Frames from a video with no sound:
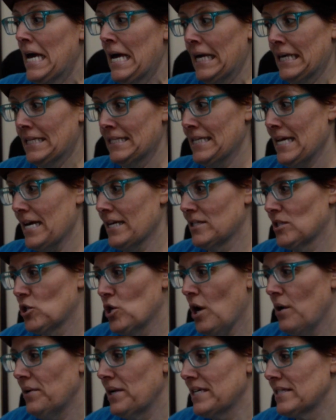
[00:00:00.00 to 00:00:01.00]
It says,
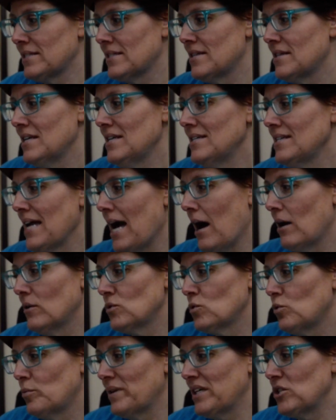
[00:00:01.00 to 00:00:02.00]
"Notice, this house
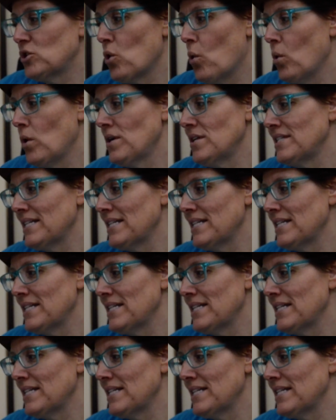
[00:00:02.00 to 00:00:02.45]
will be torn